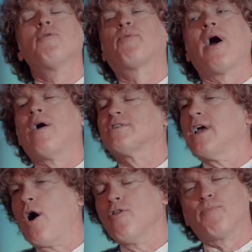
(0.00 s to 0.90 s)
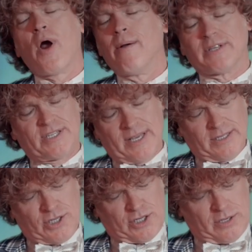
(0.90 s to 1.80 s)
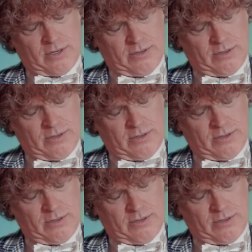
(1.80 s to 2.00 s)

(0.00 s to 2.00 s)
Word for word: the pro say all the promises, all the